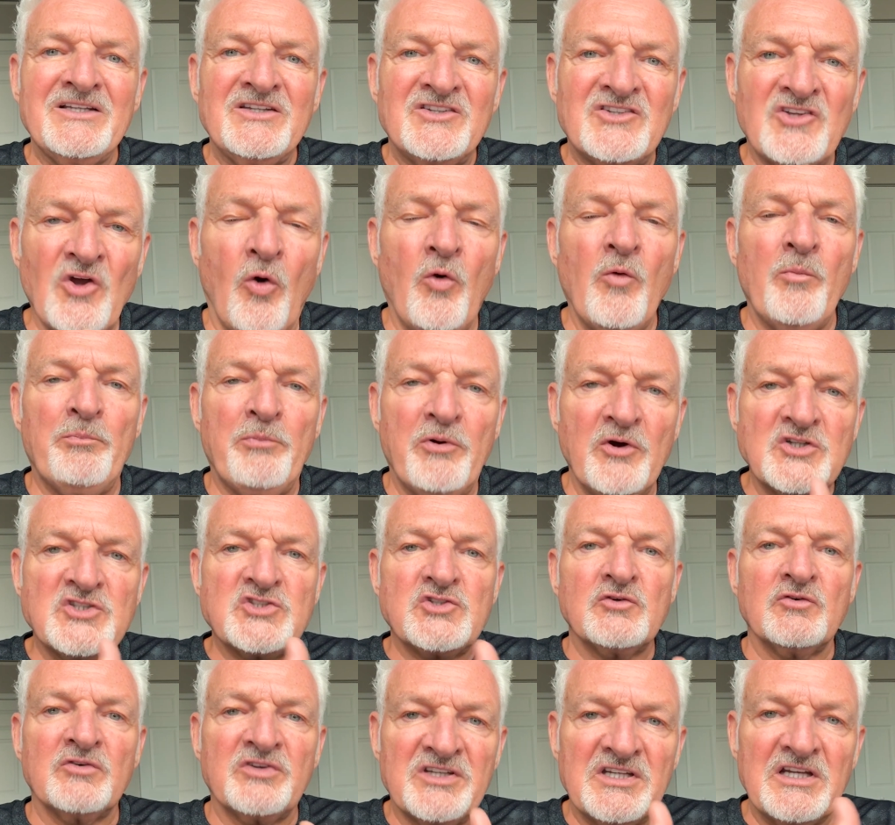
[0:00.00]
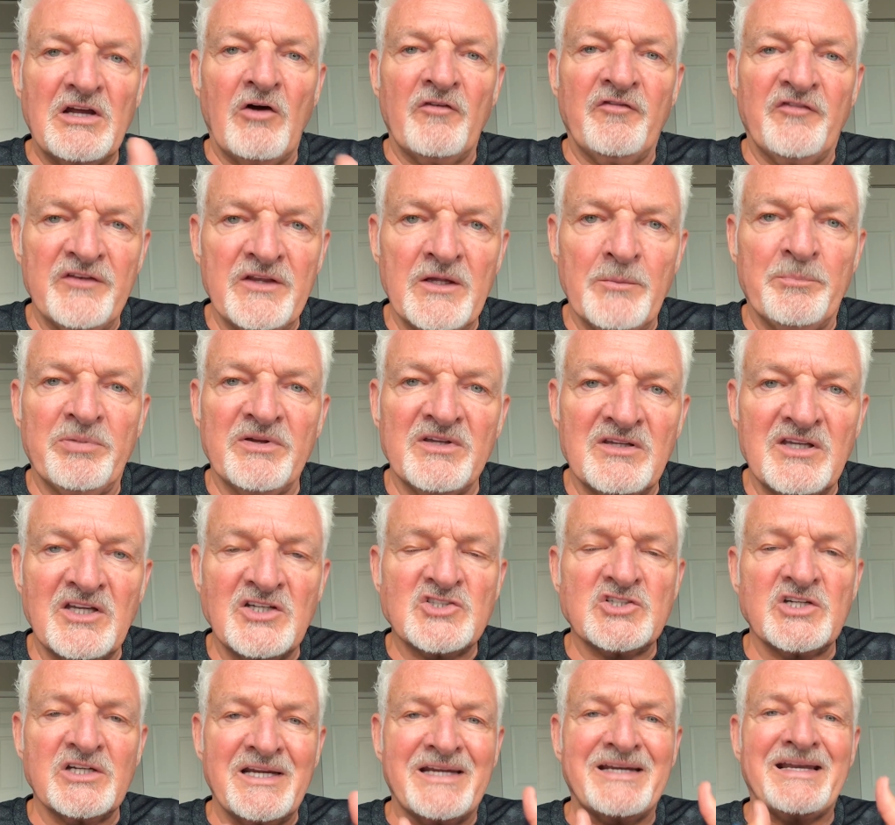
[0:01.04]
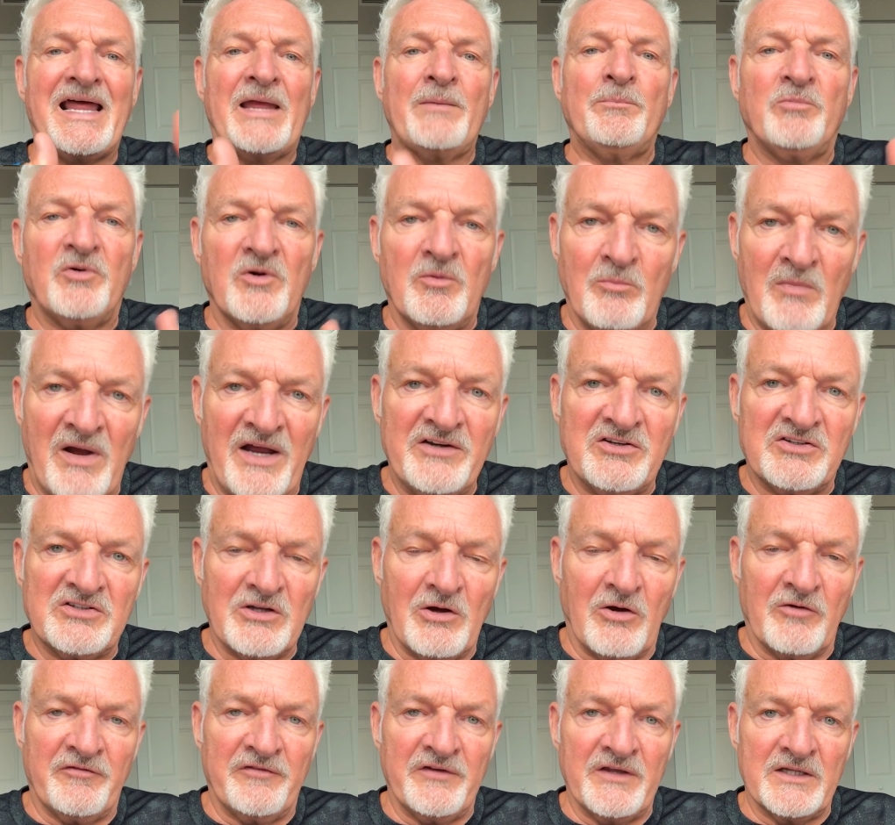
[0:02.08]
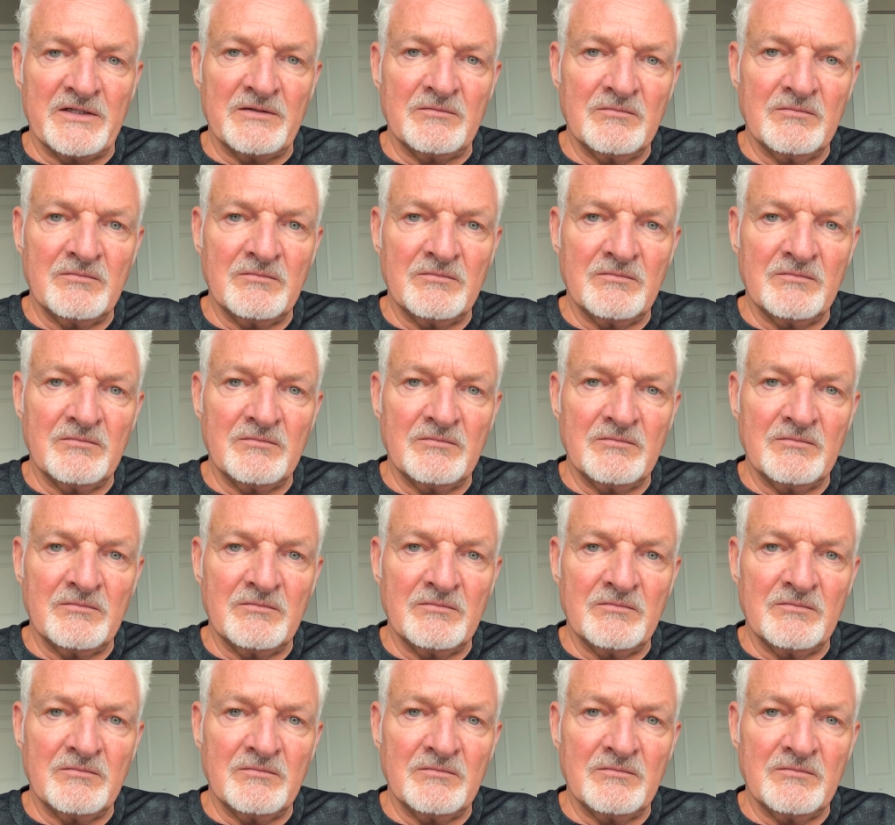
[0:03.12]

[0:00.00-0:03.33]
don't put yourself in the position that I put myself in.